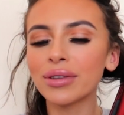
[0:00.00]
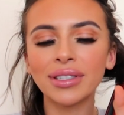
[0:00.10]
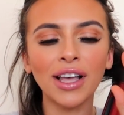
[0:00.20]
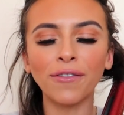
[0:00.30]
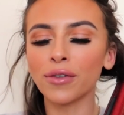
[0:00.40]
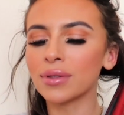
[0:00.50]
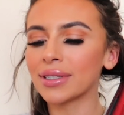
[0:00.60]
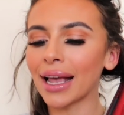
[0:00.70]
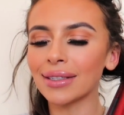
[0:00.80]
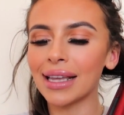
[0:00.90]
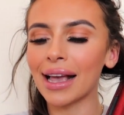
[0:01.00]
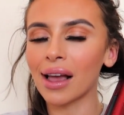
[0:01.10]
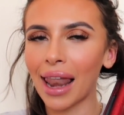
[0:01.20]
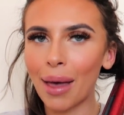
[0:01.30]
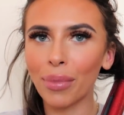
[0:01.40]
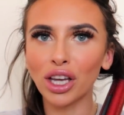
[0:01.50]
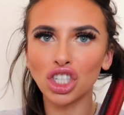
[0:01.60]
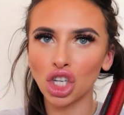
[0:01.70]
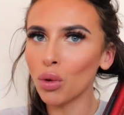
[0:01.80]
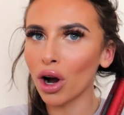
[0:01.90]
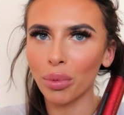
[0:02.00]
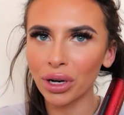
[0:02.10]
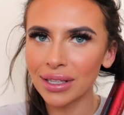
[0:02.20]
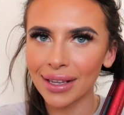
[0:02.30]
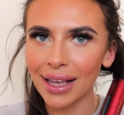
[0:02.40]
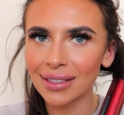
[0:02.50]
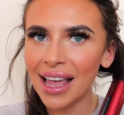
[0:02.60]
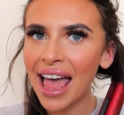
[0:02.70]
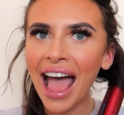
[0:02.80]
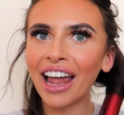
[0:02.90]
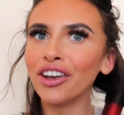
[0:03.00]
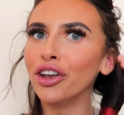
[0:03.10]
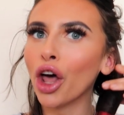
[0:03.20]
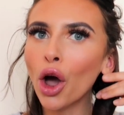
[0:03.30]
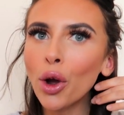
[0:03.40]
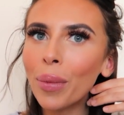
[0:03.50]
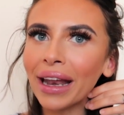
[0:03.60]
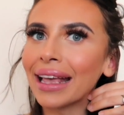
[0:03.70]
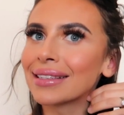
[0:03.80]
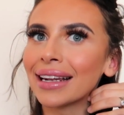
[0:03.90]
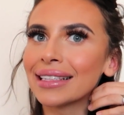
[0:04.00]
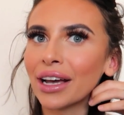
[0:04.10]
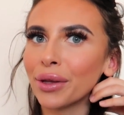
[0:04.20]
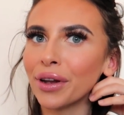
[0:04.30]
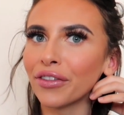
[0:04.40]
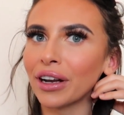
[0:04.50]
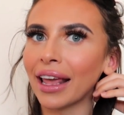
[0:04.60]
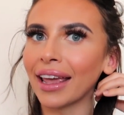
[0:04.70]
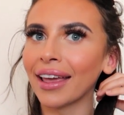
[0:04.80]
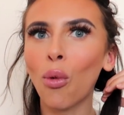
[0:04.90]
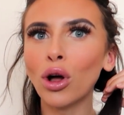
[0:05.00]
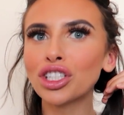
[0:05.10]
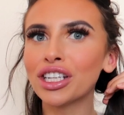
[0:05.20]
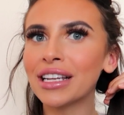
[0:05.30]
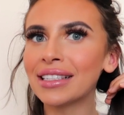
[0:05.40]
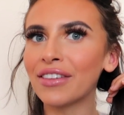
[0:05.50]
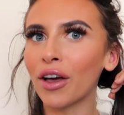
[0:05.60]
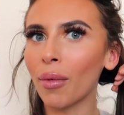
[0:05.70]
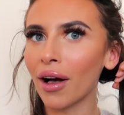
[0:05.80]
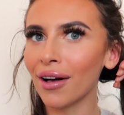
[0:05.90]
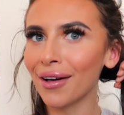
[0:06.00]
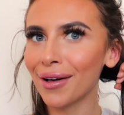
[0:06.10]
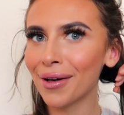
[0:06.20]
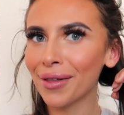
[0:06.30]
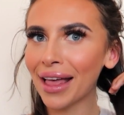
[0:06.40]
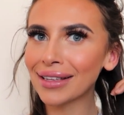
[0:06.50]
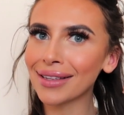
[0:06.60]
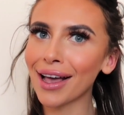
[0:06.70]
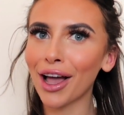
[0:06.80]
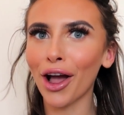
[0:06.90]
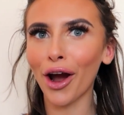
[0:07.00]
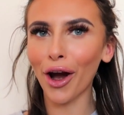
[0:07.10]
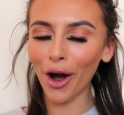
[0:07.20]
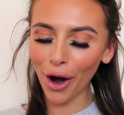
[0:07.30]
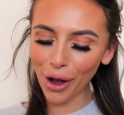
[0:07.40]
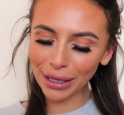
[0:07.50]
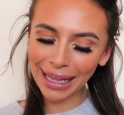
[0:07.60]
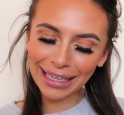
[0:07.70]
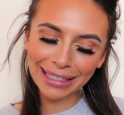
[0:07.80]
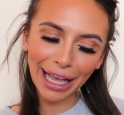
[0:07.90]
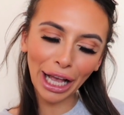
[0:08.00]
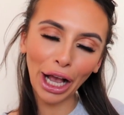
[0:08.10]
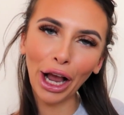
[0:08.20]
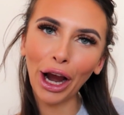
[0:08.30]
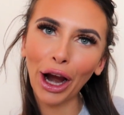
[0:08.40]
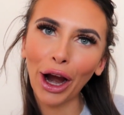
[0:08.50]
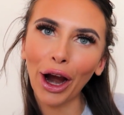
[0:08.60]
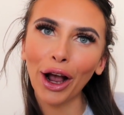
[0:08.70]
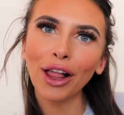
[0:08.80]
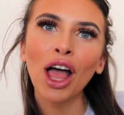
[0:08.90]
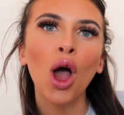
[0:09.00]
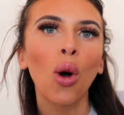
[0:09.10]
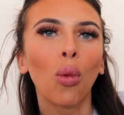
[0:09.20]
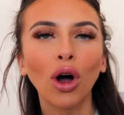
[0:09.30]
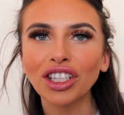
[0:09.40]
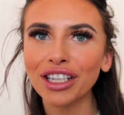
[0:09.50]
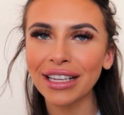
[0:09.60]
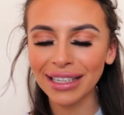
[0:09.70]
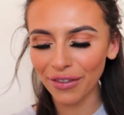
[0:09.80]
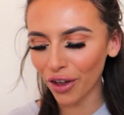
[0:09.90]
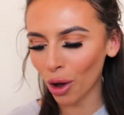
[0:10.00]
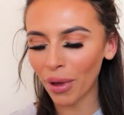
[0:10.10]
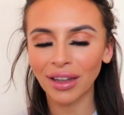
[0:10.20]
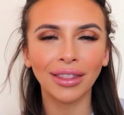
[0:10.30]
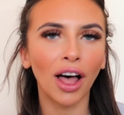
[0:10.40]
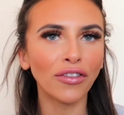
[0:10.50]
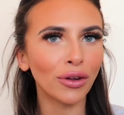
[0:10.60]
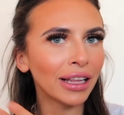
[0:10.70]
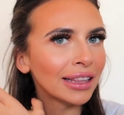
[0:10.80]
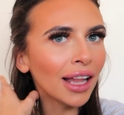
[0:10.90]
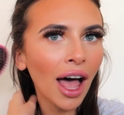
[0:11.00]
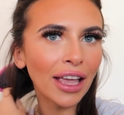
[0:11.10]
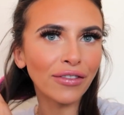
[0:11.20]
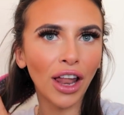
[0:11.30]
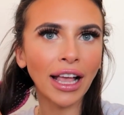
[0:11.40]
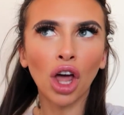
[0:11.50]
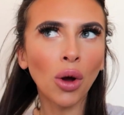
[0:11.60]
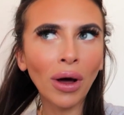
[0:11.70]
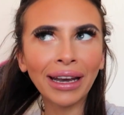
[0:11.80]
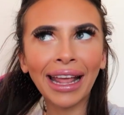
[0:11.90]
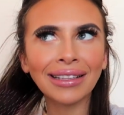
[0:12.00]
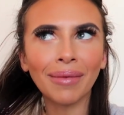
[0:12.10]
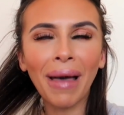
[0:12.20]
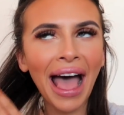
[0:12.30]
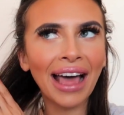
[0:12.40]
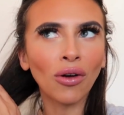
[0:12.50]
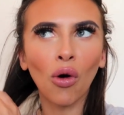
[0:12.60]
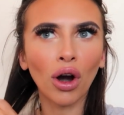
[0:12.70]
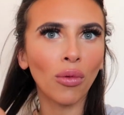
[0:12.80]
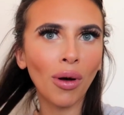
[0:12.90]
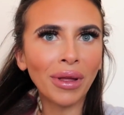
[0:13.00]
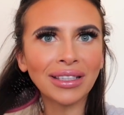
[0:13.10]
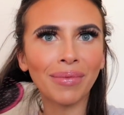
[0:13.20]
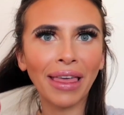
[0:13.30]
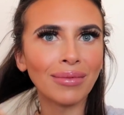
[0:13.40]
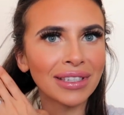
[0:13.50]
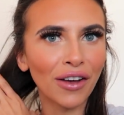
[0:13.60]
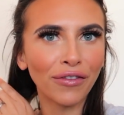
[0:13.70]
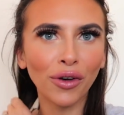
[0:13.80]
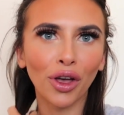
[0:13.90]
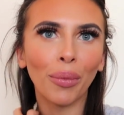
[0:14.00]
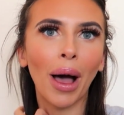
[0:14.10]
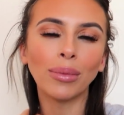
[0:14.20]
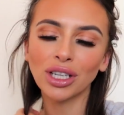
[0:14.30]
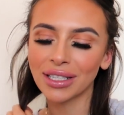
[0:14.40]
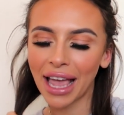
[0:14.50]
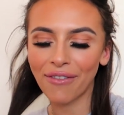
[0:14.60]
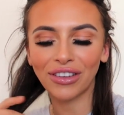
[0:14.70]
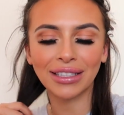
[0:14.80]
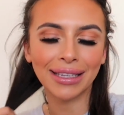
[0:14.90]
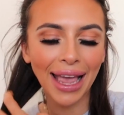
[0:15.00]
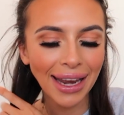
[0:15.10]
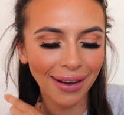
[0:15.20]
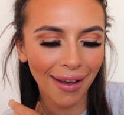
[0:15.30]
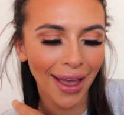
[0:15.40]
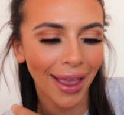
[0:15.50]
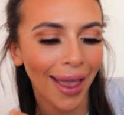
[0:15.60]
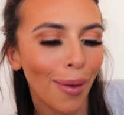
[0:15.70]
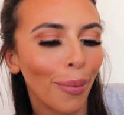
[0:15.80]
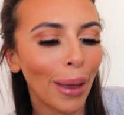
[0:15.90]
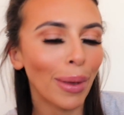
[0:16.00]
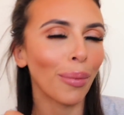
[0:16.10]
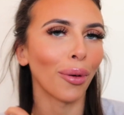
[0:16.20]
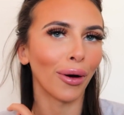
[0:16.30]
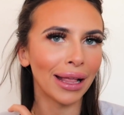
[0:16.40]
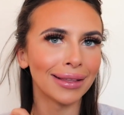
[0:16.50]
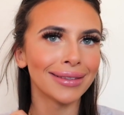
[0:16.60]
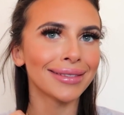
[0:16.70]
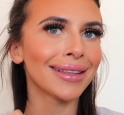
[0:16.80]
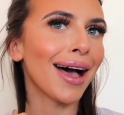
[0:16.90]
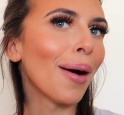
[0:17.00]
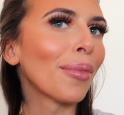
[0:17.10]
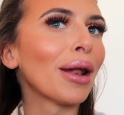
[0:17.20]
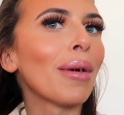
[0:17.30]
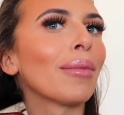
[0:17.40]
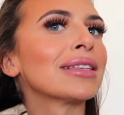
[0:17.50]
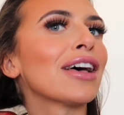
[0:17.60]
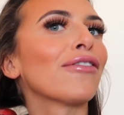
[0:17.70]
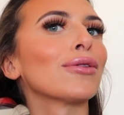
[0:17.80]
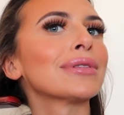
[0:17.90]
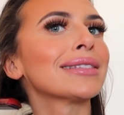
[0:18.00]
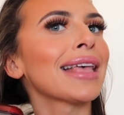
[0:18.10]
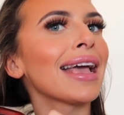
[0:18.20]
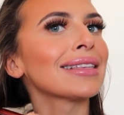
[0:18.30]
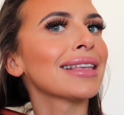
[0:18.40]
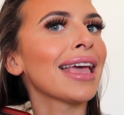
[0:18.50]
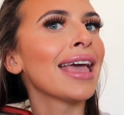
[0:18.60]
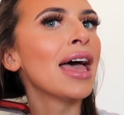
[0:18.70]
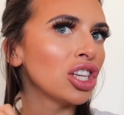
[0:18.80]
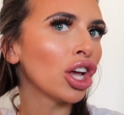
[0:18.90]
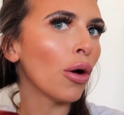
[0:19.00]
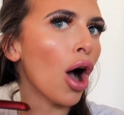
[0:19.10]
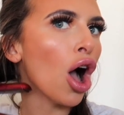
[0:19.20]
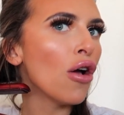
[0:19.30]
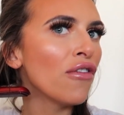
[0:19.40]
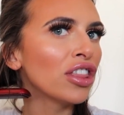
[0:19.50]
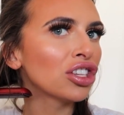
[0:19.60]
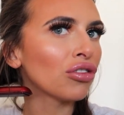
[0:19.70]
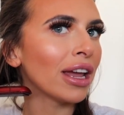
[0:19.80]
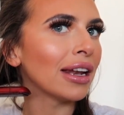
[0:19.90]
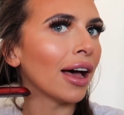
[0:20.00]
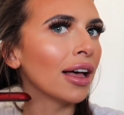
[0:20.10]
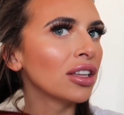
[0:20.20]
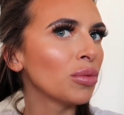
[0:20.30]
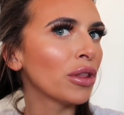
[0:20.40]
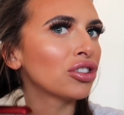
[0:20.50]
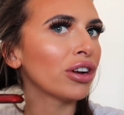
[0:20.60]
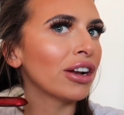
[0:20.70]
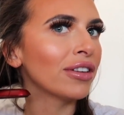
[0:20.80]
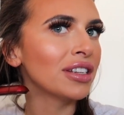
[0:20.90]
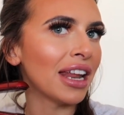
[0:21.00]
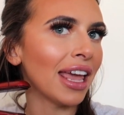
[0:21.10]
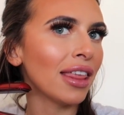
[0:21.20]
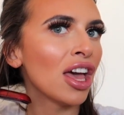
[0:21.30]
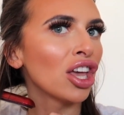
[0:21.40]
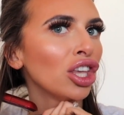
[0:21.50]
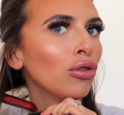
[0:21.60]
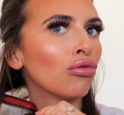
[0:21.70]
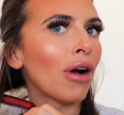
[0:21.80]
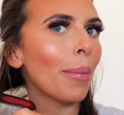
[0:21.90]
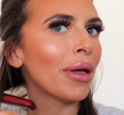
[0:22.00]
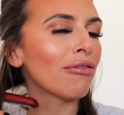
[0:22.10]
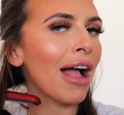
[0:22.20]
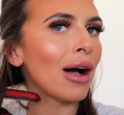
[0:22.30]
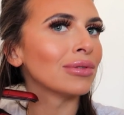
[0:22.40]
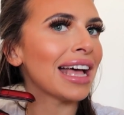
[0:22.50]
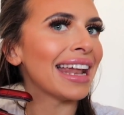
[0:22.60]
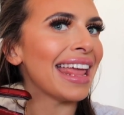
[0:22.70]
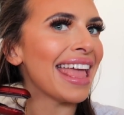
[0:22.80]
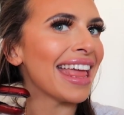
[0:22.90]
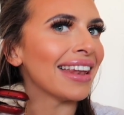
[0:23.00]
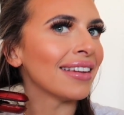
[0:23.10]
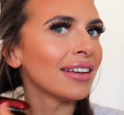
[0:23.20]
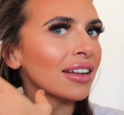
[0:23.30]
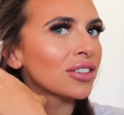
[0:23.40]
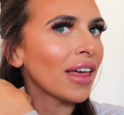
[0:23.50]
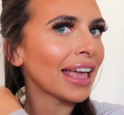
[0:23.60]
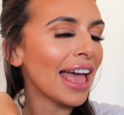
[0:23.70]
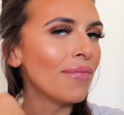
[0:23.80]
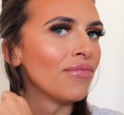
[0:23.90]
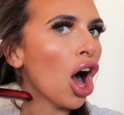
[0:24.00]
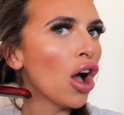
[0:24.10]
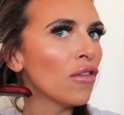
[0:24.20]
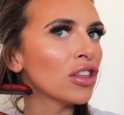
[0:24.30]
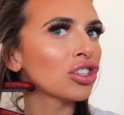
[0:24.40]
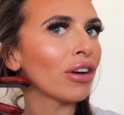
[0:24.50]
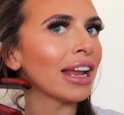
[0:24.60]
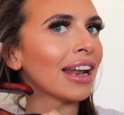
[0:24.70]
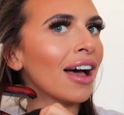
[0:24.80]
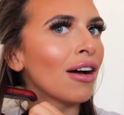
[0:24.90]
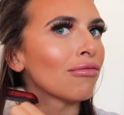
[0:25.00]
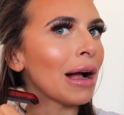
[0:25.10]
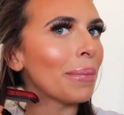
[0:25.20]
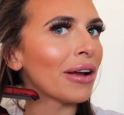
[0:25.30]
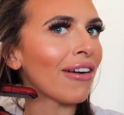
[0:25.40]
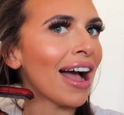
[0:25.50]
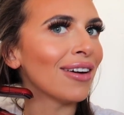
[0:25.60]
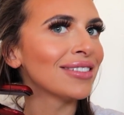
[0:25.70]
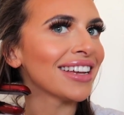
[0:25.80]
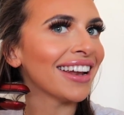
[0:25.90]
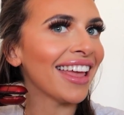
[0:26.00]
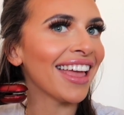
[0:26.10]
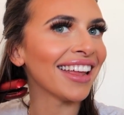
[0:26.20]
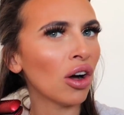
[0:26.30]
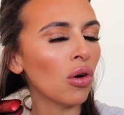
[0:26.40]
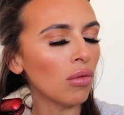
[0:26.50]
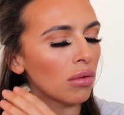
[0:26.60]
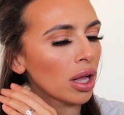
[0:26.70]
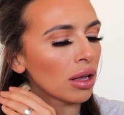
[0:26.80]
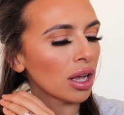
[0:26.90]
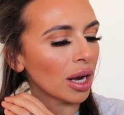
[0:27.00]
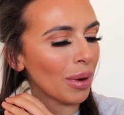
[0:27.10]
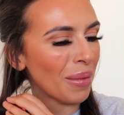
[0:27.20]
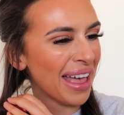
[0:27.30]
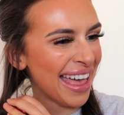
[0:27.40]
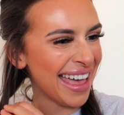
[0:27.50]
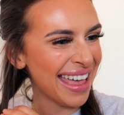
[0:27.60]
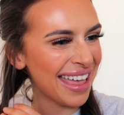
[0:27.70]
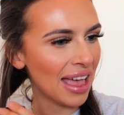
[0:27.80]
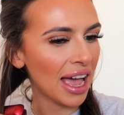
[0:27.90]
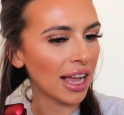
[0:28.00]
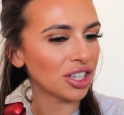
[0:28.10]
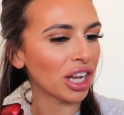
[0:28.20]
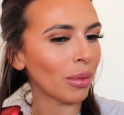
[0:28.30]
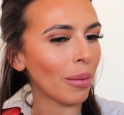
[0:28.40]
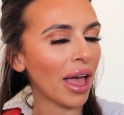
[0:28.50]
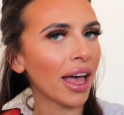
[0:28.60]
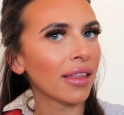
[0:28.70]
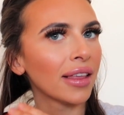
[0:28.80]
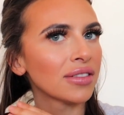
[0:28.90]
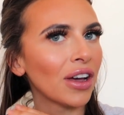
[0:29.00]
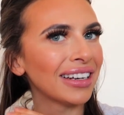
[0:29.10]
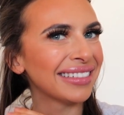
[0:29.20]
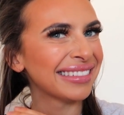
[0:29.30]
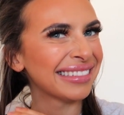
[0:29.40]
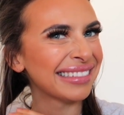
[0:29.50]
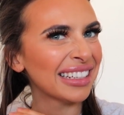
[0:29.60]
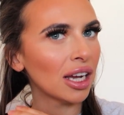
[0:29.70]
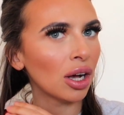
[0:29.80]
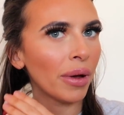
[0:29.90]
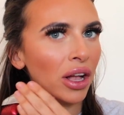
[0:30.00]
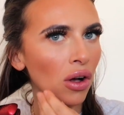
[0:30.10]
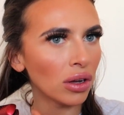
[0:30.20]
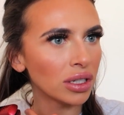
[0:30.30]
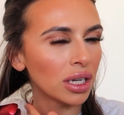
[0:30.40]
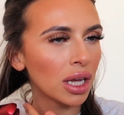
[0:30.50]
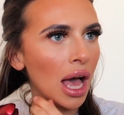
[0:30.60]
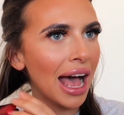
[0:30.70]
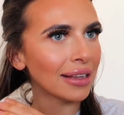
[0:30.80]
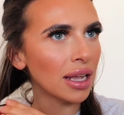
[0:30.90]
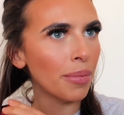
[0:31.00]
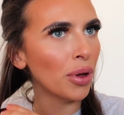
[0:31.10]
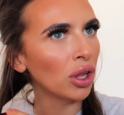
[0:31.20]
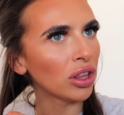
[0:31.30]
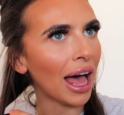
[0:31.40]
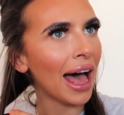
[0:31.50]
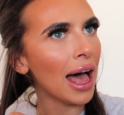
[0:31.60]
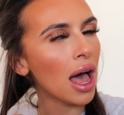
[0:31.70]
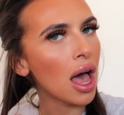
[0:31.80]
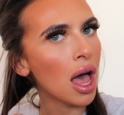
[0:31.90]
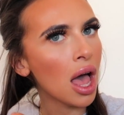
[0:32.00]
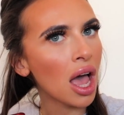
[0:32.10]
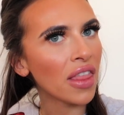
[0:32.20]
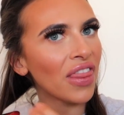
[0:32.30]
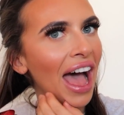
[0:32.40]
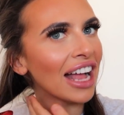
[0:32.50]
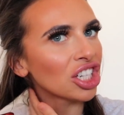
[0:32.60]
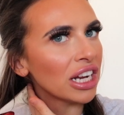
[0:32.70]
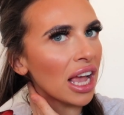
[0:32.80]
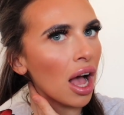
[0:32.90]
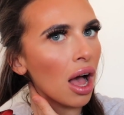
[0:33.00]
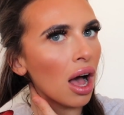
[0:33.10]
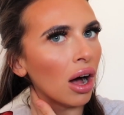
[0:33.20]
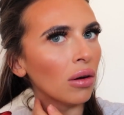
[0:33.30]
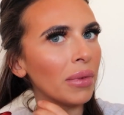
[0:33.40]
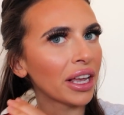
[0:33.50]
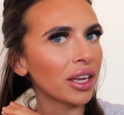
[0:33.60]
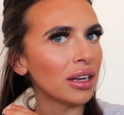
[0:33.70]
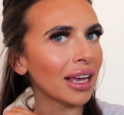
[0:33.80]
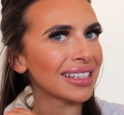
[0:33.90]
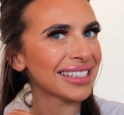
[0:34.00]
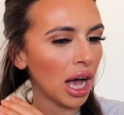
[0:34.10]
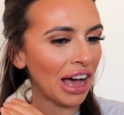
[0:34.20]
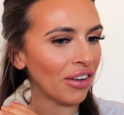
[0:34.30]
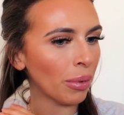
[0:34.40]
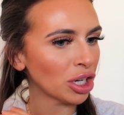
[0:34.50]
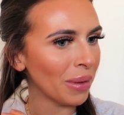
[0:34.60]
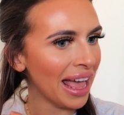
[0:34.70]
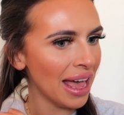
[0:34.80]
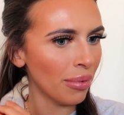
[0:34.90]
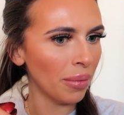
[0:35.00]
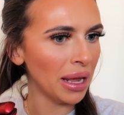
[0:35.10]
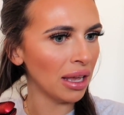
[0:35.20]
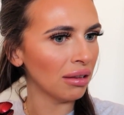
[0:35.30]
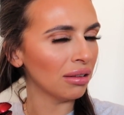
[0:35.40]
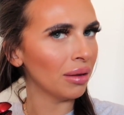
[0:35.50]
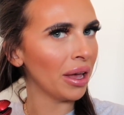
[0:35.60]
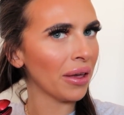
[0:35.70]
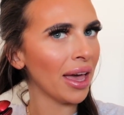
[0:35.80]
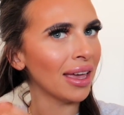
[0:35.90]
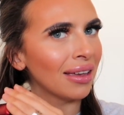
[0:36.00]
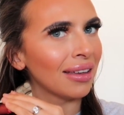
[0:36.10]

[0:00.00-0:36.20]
yourself feel sexy and glam because you are a princess and nobody is going to tell you differently. Watch a Disney film. Oh, that's a curl, that's the girl. Watch a Disney film, love your little life. Like no one needs a man or a woman to make themselves feel good, but I'm just saying for date night, baby prince. I'm gonna make myself feel sexy. So you go over the straightener, so you put the straightener underneath, you wrap it round and in do that again. Over the straightener, wrap it round and in. Oh, gonna break my hair. Actually gonna break my hair, that's fine. Oh my God. As I pull that, that actually, oh my goodness. Have I brushed my hair properly? Am I okay?